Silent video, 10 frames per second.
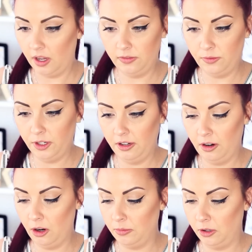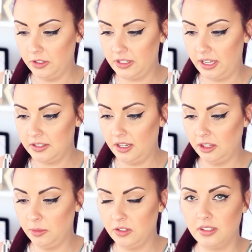I friggin' hope not, because that is
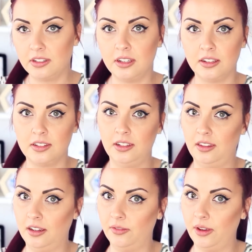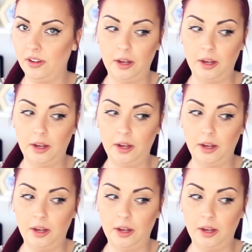like the most disgusting thing I've ever...